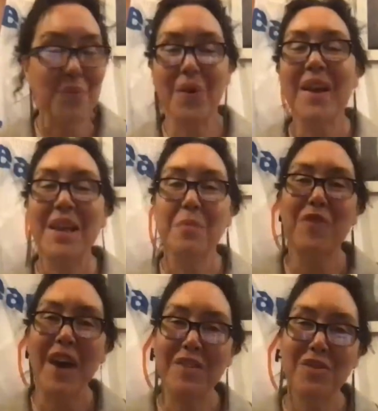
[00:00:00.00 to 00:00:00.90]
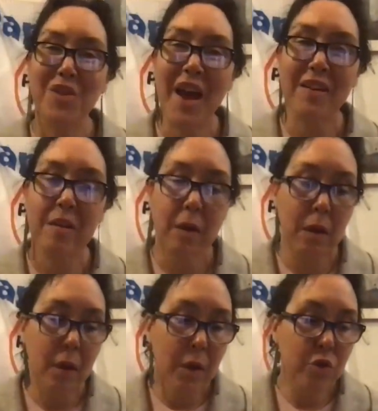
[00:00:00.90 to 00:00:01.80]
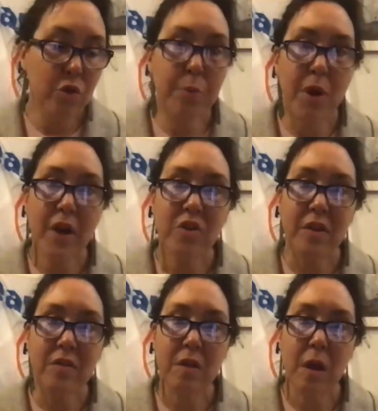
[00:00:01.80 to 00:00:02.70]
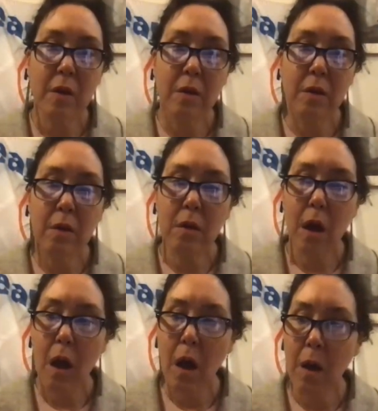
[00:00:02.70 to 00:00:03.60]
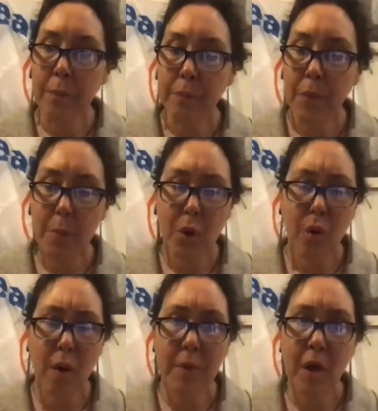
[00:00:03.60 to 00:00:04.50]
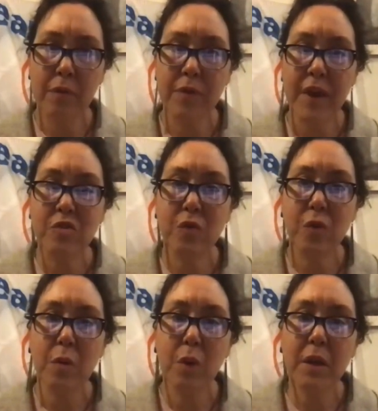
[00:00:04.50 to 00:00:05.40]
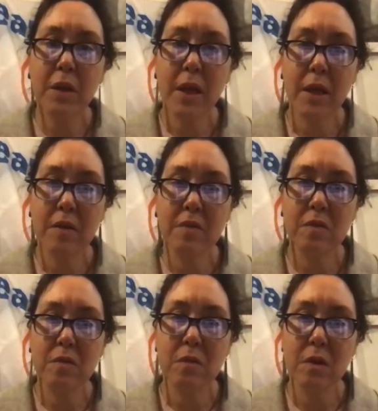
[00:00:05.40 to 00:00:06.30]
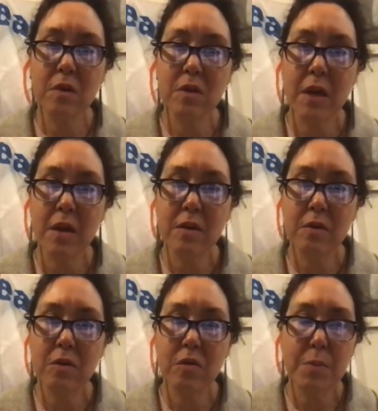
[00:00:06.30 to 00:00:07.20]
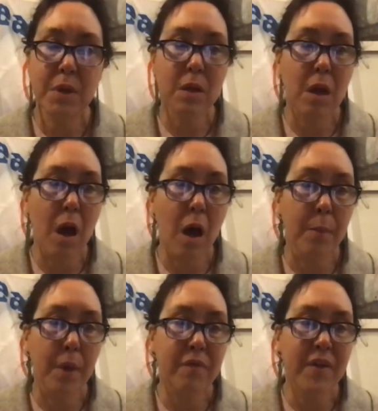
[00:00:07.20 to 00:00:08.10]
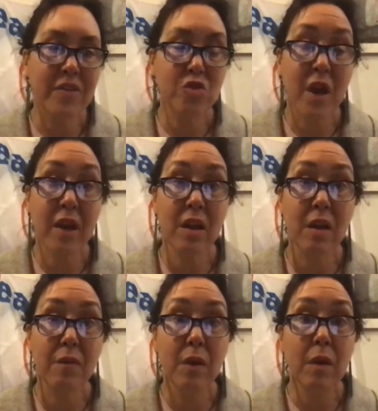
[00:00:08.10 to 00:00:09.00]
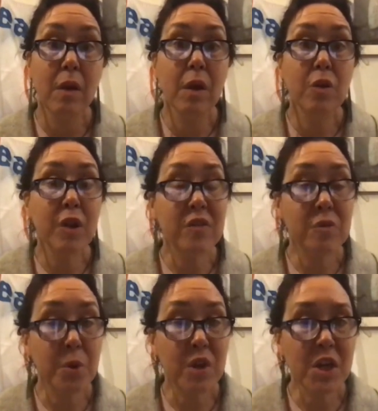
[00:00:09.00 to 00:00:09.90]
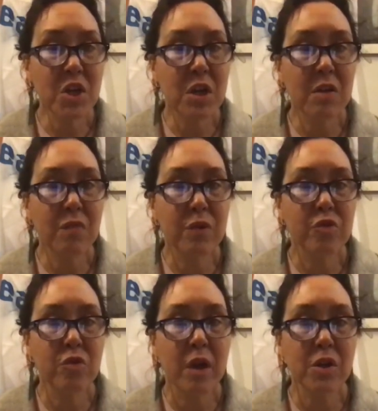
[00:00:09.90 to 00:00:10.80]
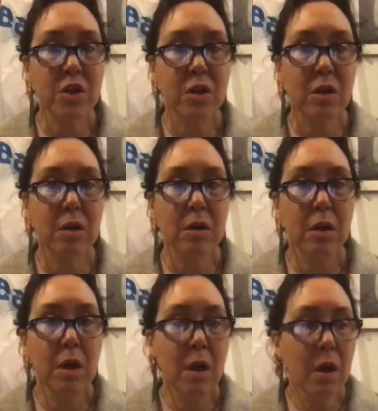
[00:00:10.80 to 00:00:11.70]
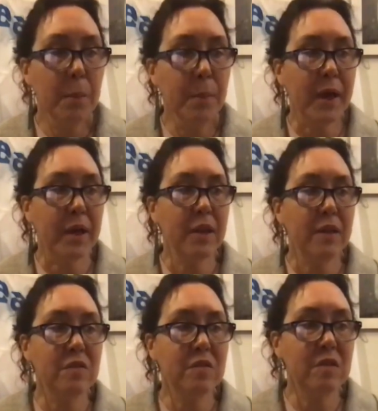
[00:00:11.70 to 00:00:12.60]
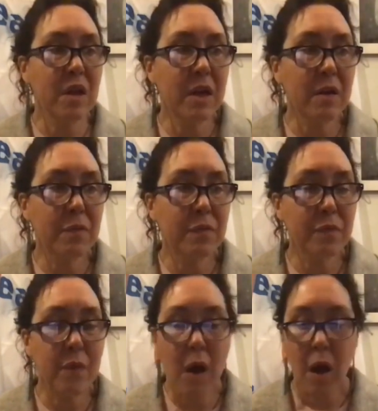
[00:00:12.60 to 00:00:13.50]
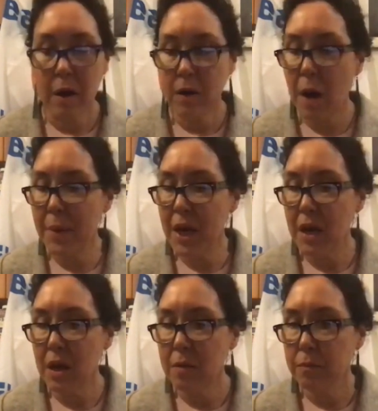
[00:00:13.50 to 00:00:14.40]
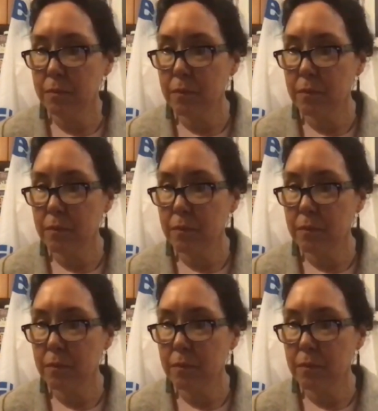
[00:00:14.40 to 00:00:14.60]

he fast-tracked 2 projects under a program called Fast 41 that is intended to be fast-tracking of transportation infrastructure. But instead of nominating